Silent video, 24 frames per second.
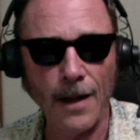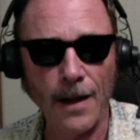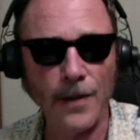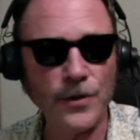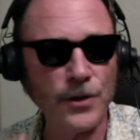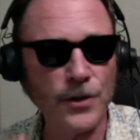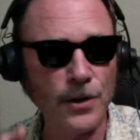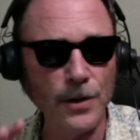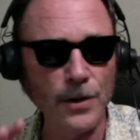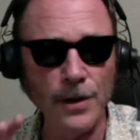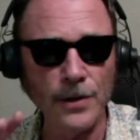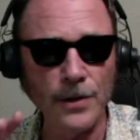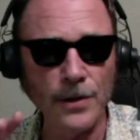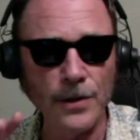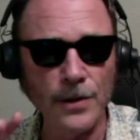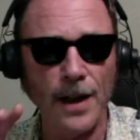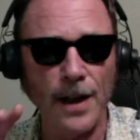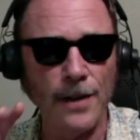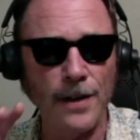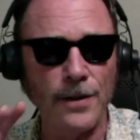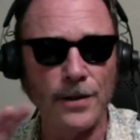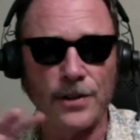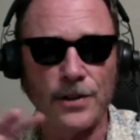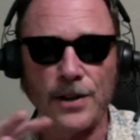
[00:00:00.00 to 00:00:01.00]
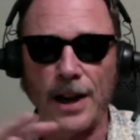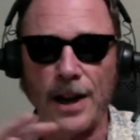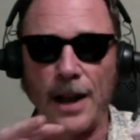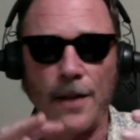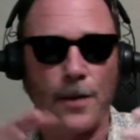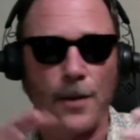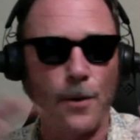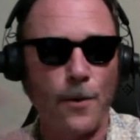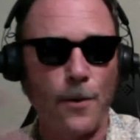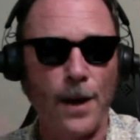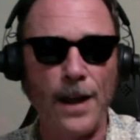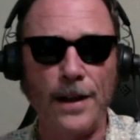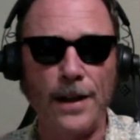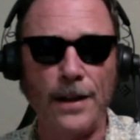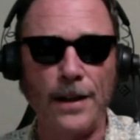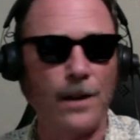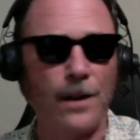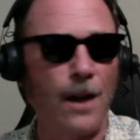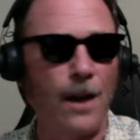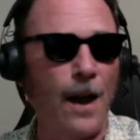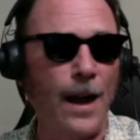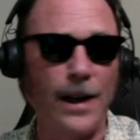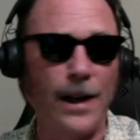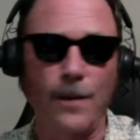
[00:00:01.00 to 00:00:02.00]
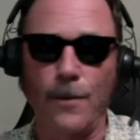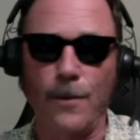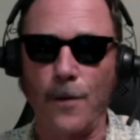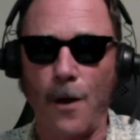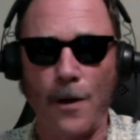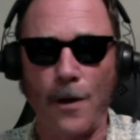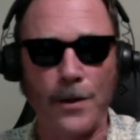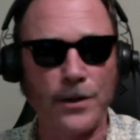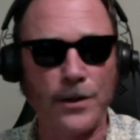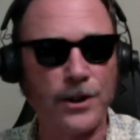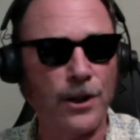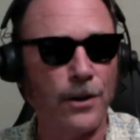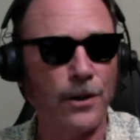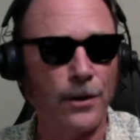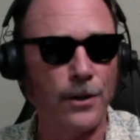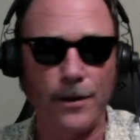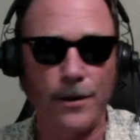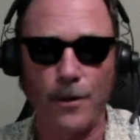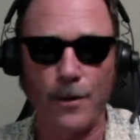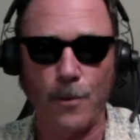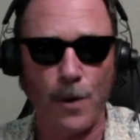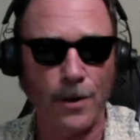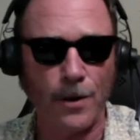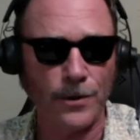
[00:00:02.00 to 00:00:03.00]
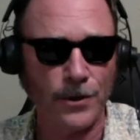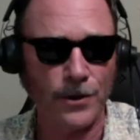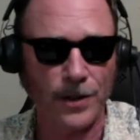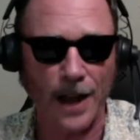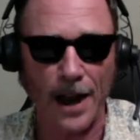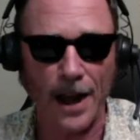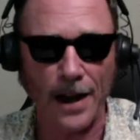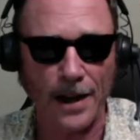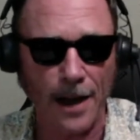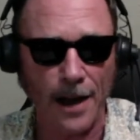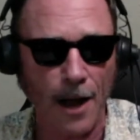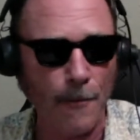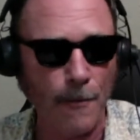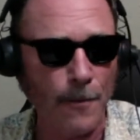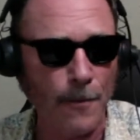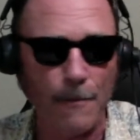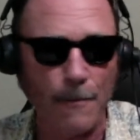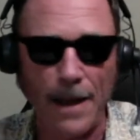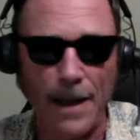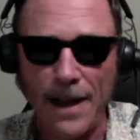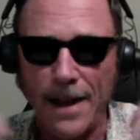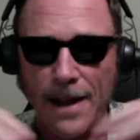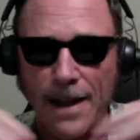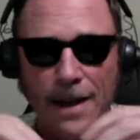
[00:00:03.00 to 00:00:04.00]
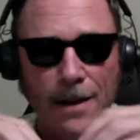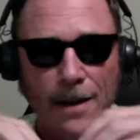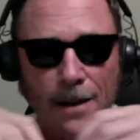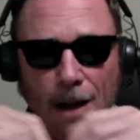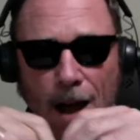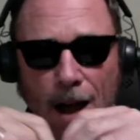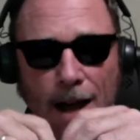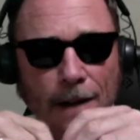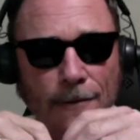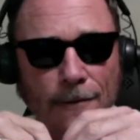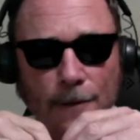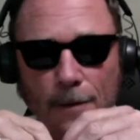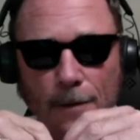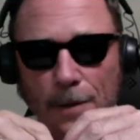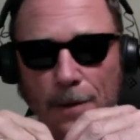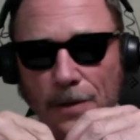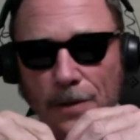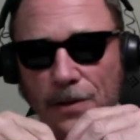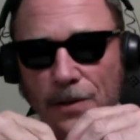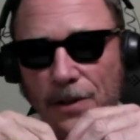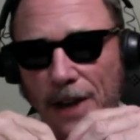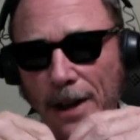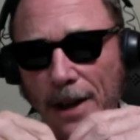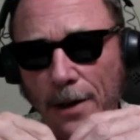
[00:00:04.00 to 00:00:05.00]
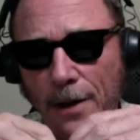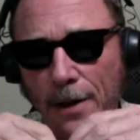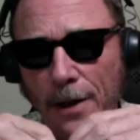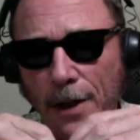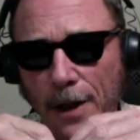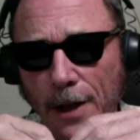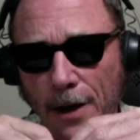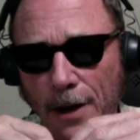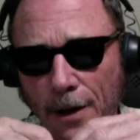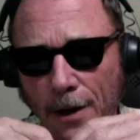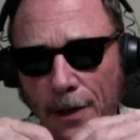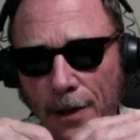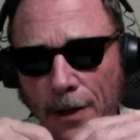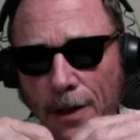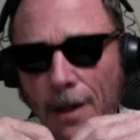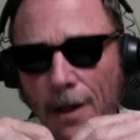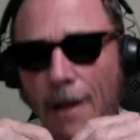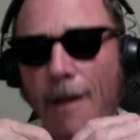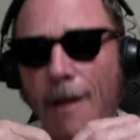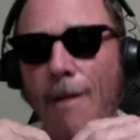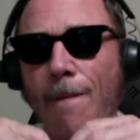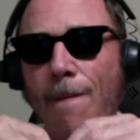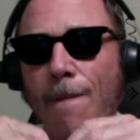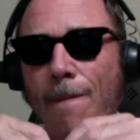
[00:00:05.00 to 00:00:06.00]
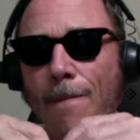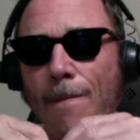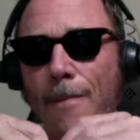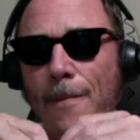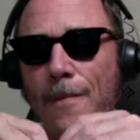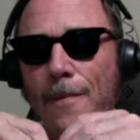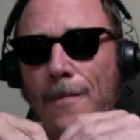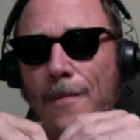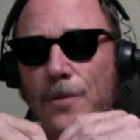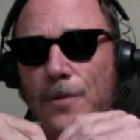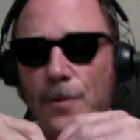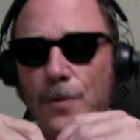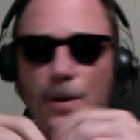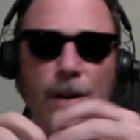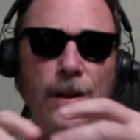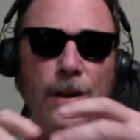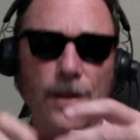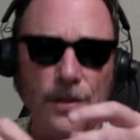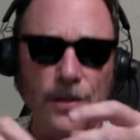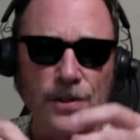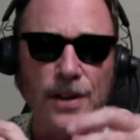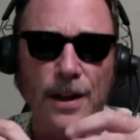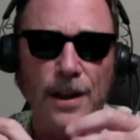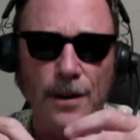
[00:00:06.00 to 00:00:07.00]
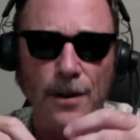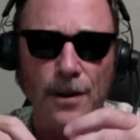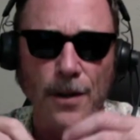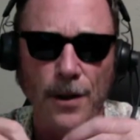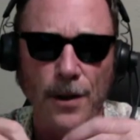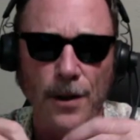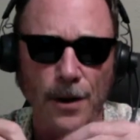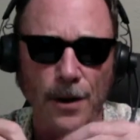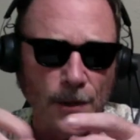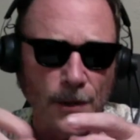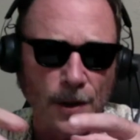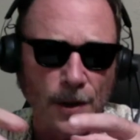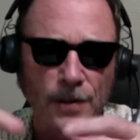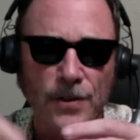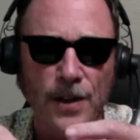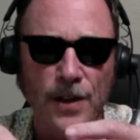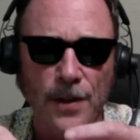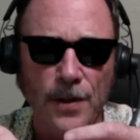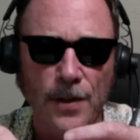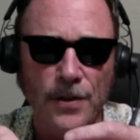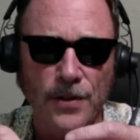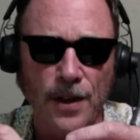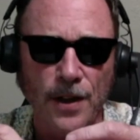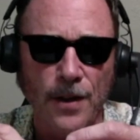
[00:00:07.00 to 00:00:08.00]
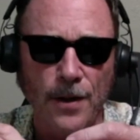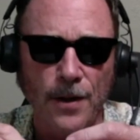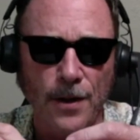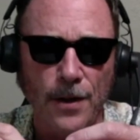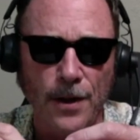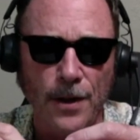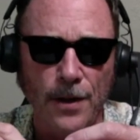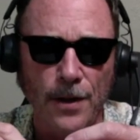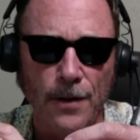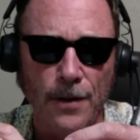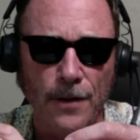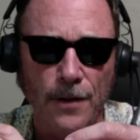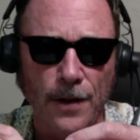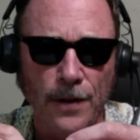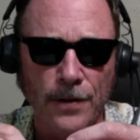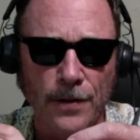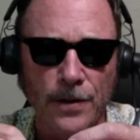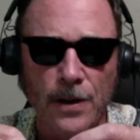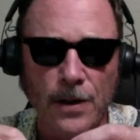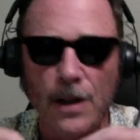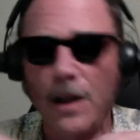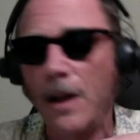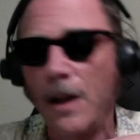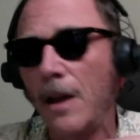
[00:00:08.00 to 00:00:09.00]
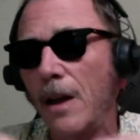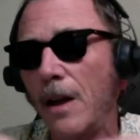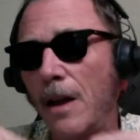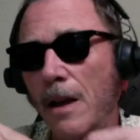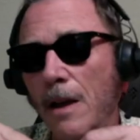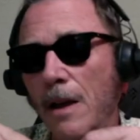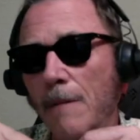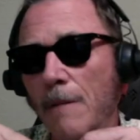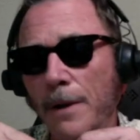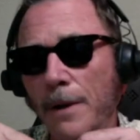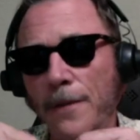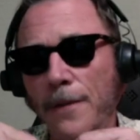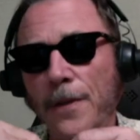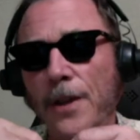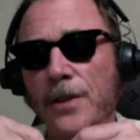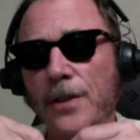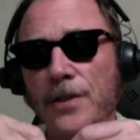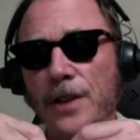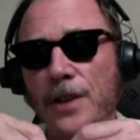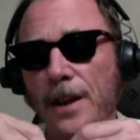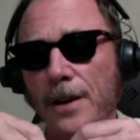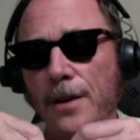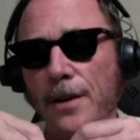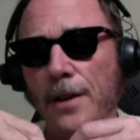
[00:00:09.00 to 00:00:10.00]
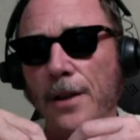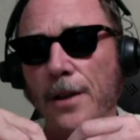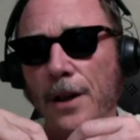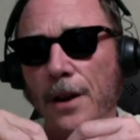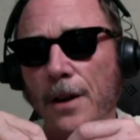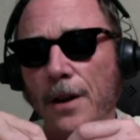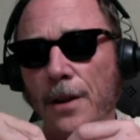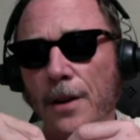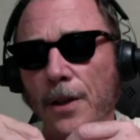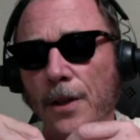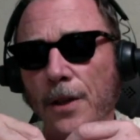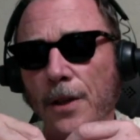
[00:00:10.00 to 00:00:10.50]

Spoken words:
soon as they understand the radial line, with all the children of the world standing up and making a line from the center of the earth, it's really the center of the earth, I said the center of the universe, but the center of the earth